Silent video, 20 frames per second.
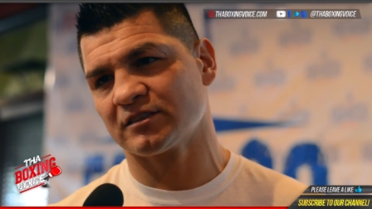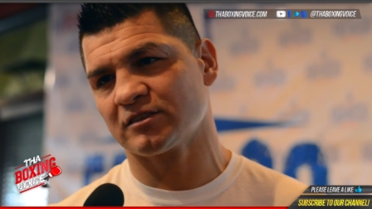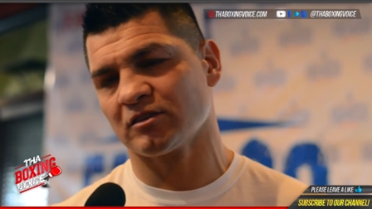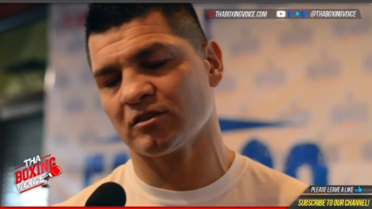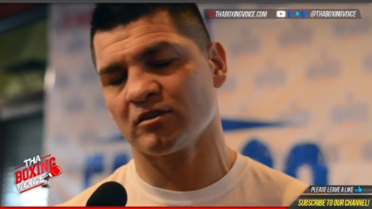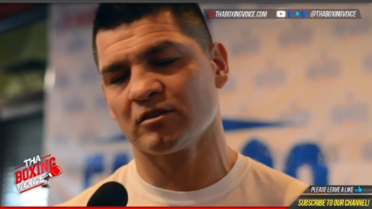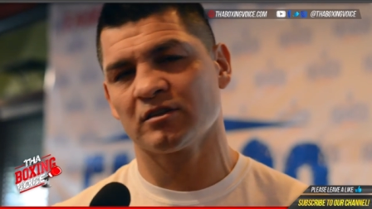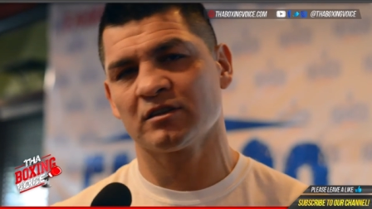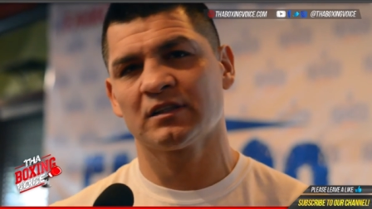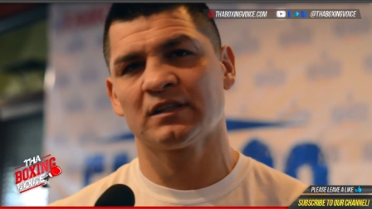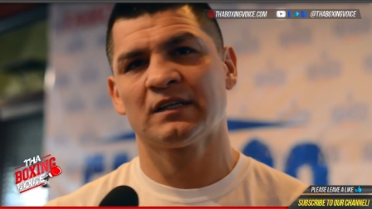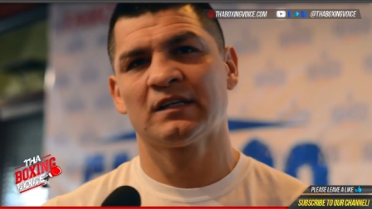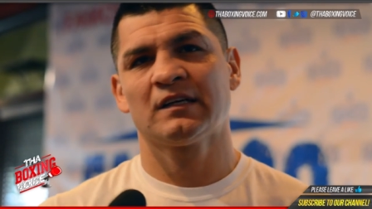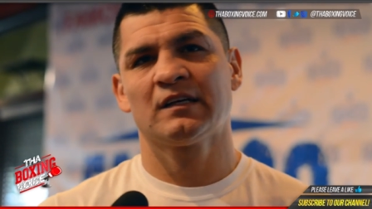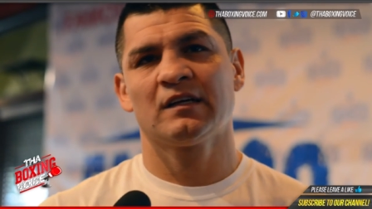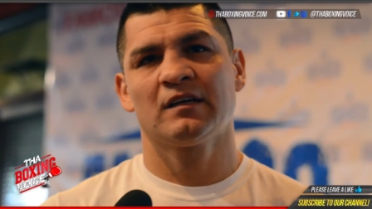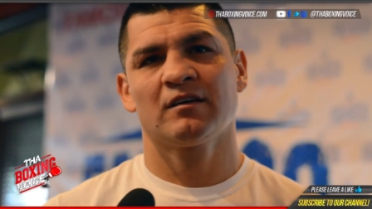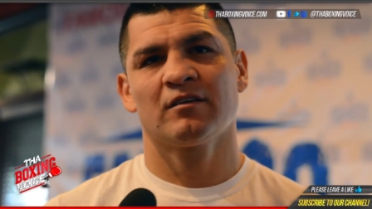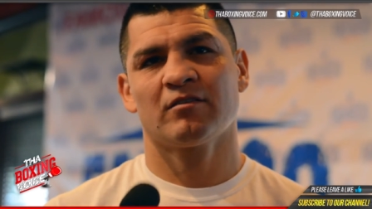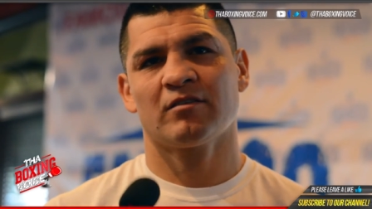So
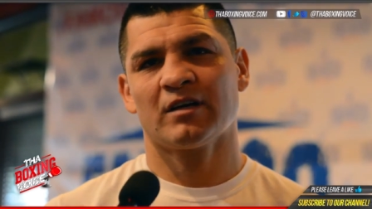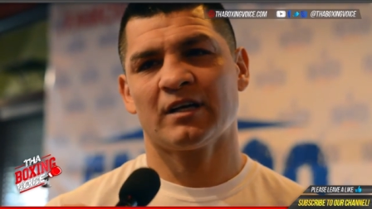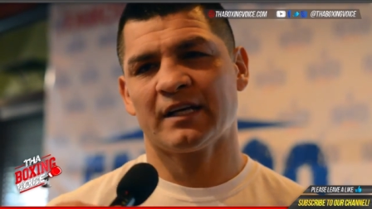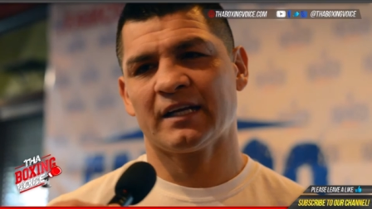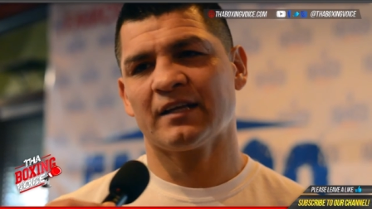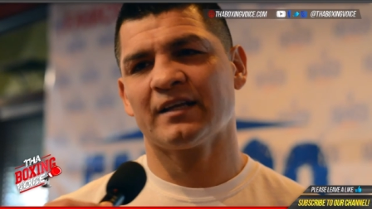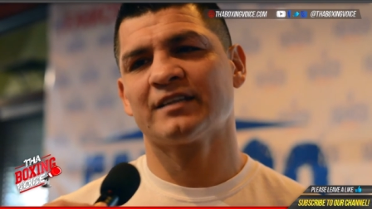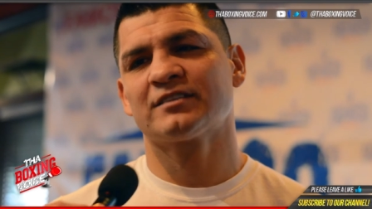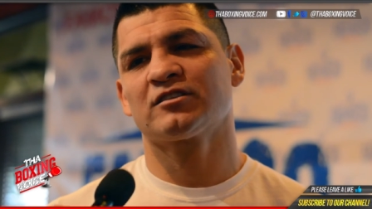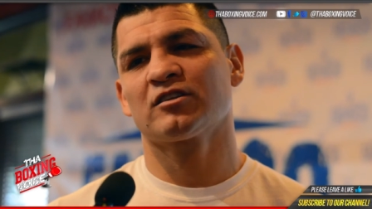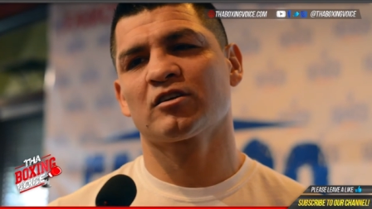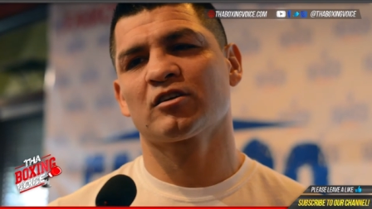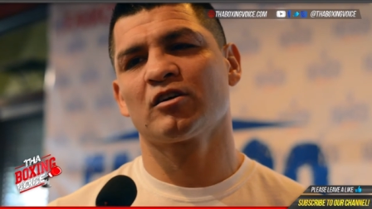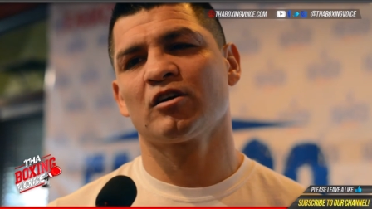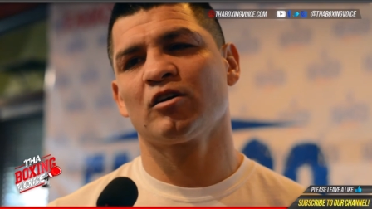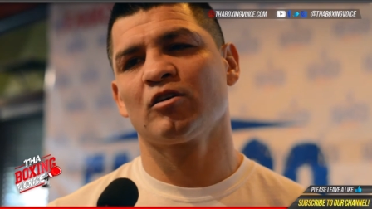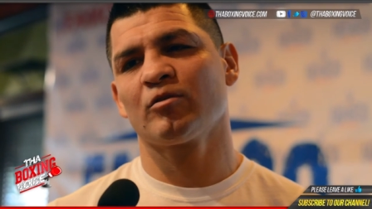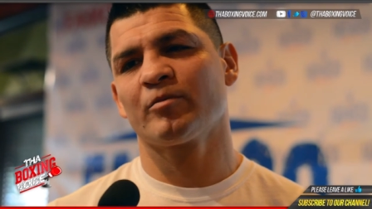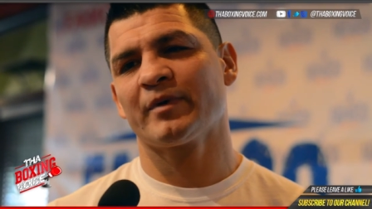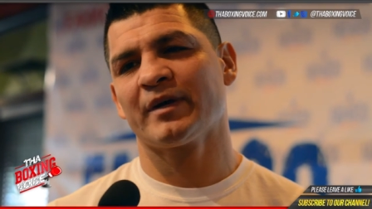right now that's our
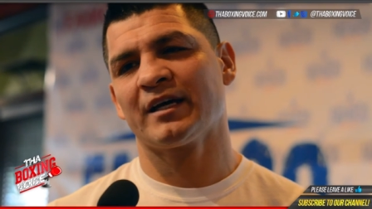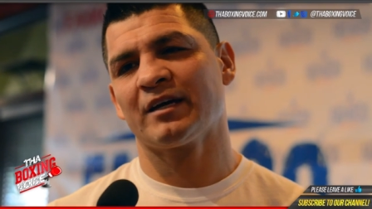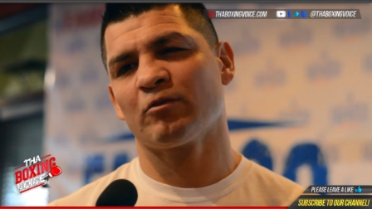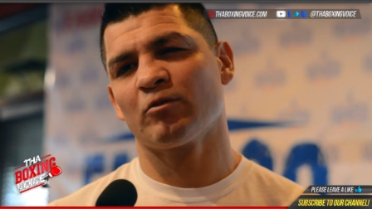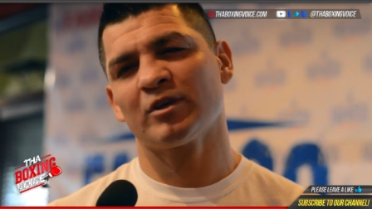goal, man.